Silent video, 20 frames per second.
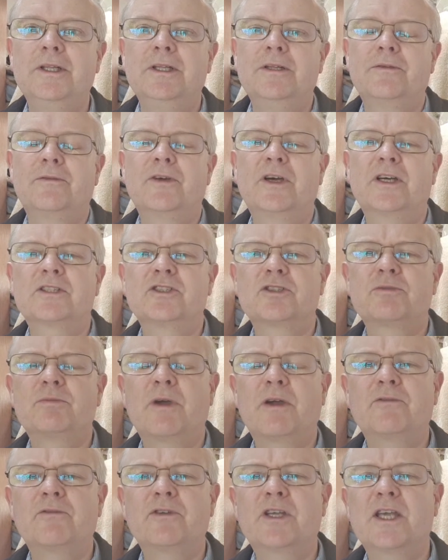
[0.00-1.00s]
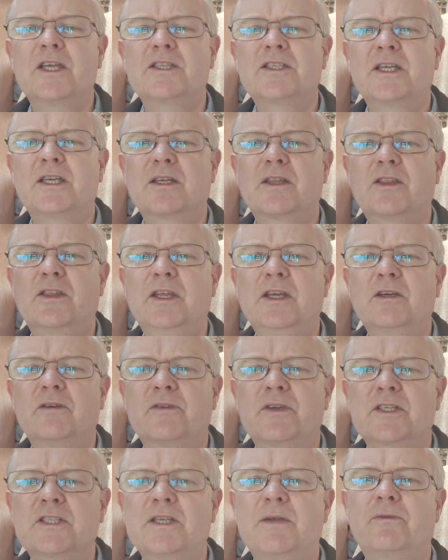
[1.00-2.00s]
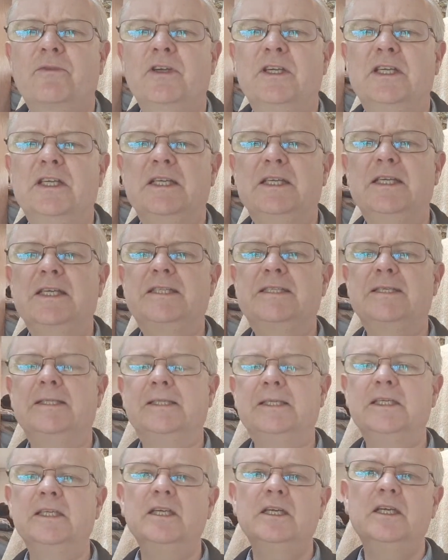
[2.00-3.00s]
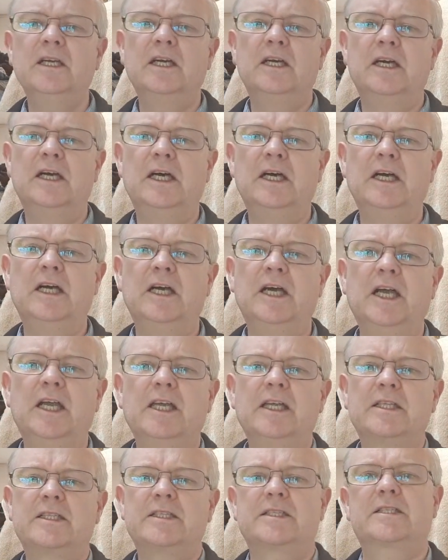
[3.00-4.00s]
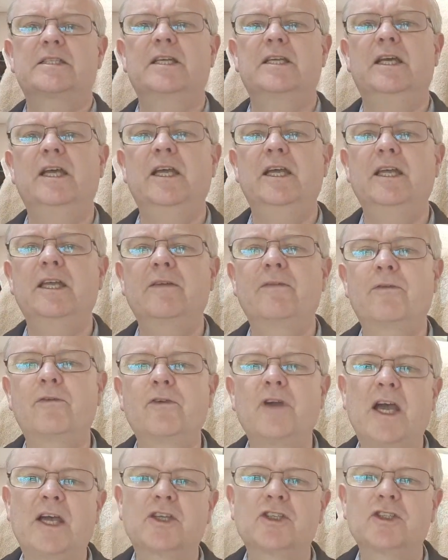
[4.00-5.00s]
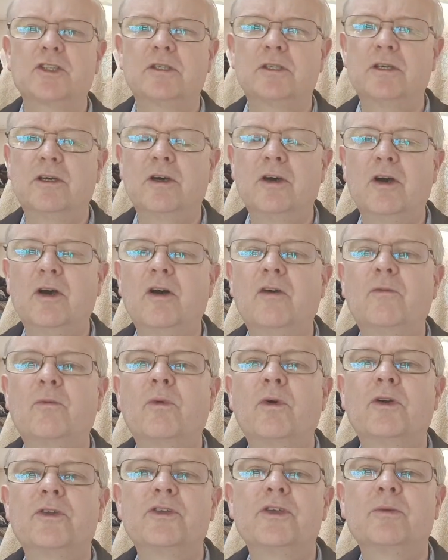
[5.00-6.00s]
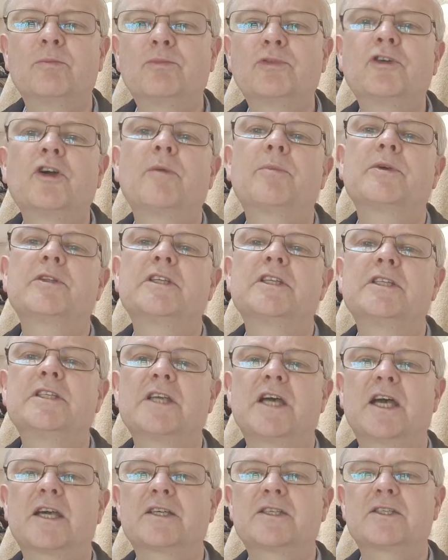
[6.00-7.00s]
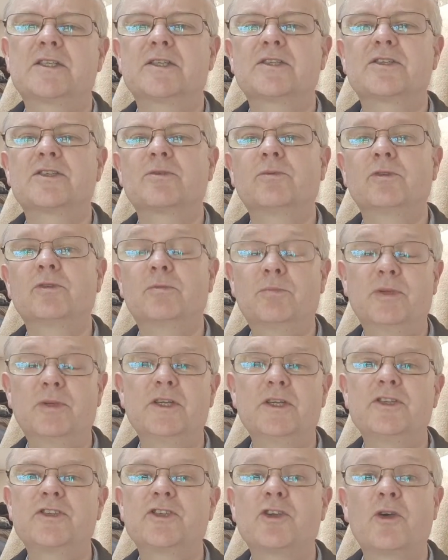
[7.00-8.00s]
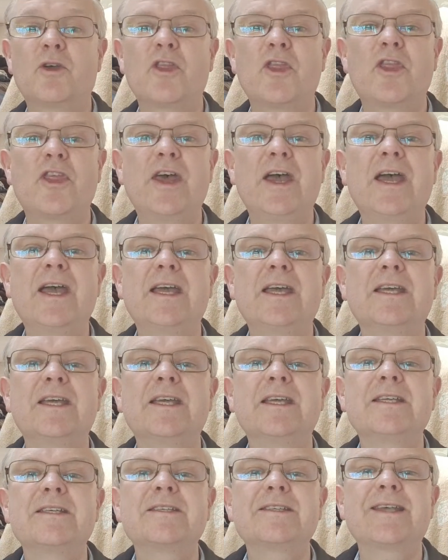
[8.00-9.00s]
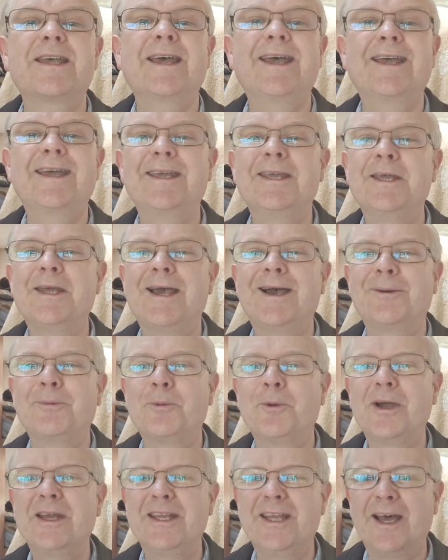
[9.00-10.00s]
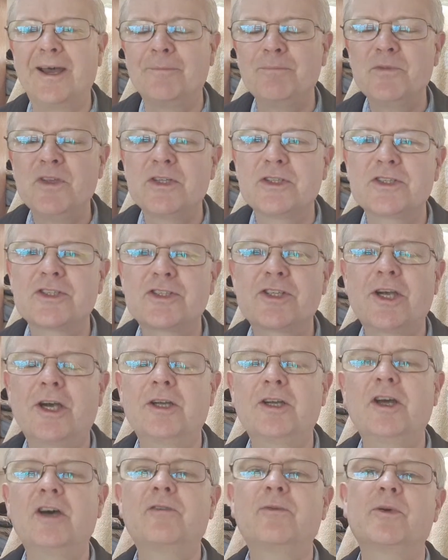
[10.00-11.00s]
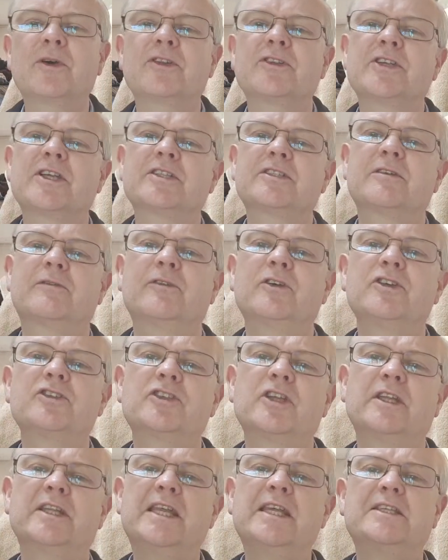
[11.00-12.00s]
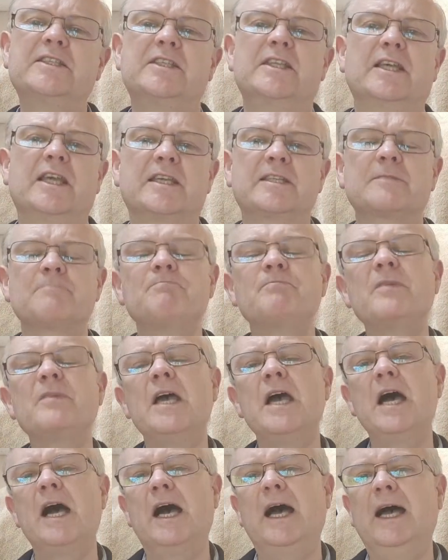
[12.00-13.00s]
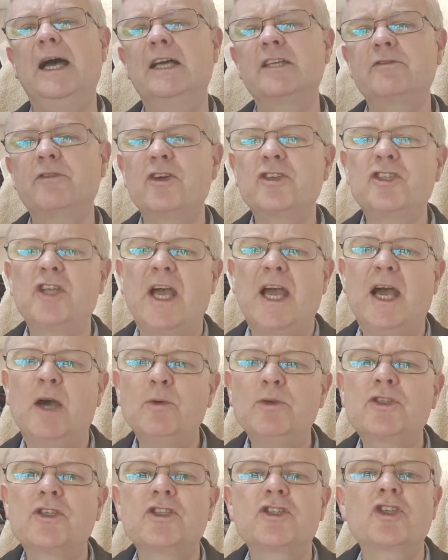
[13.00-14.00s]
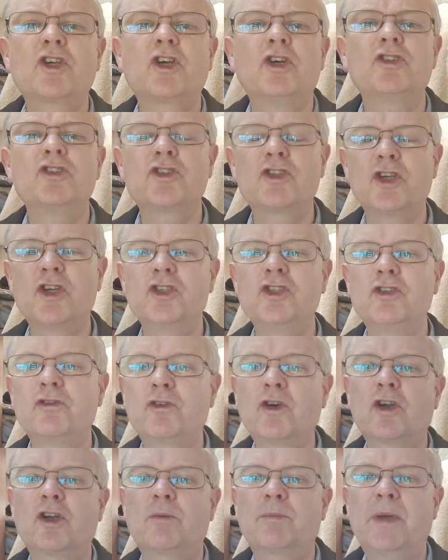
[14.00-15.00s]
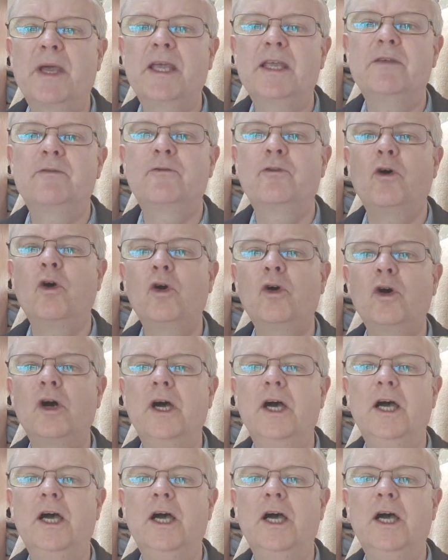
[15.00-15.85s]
fact, just about every case I can think of except for Italy, it's a fraction of what your property taxes would be. So there is a winner to start off with. So that's the first thing. Next thing is, as far as your house is concerned, you've got to pay for